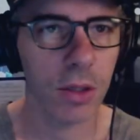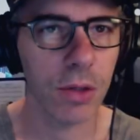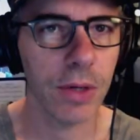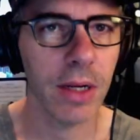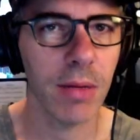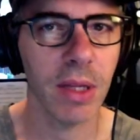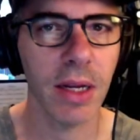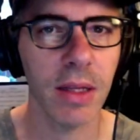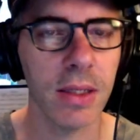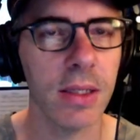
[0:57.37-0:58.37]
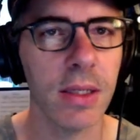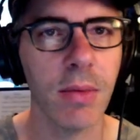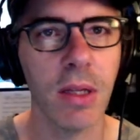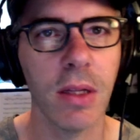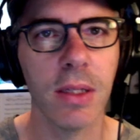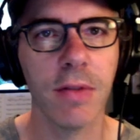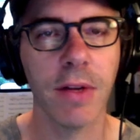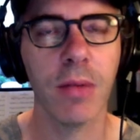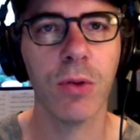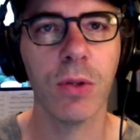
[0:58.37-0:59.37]
creating playlists is something that's
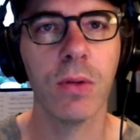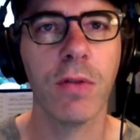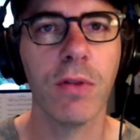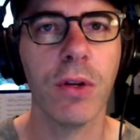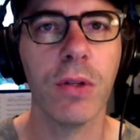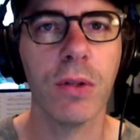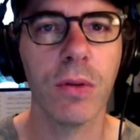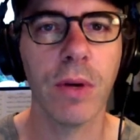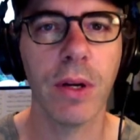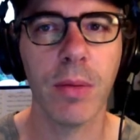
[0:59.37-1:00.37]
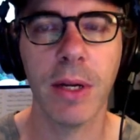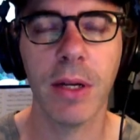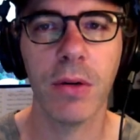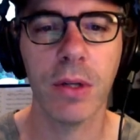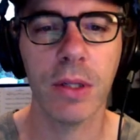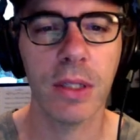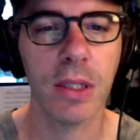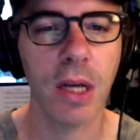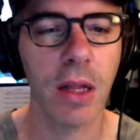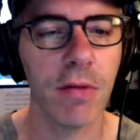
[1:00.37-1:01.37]
available to every user of Radiopaedia, and it's
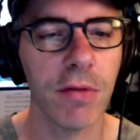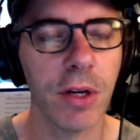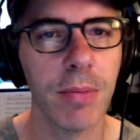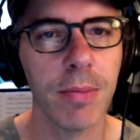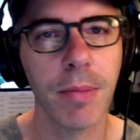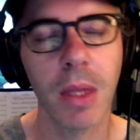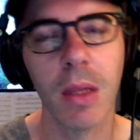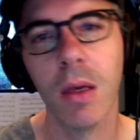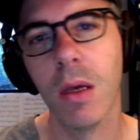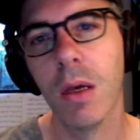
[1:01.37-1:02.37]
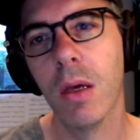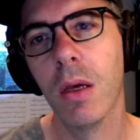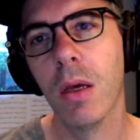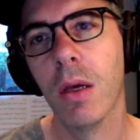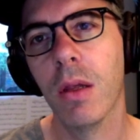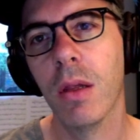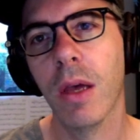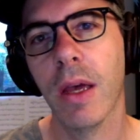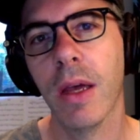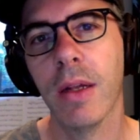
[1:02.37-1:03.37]
entirely free.
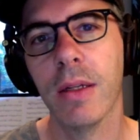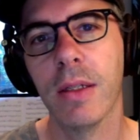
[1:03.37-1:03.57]
And it's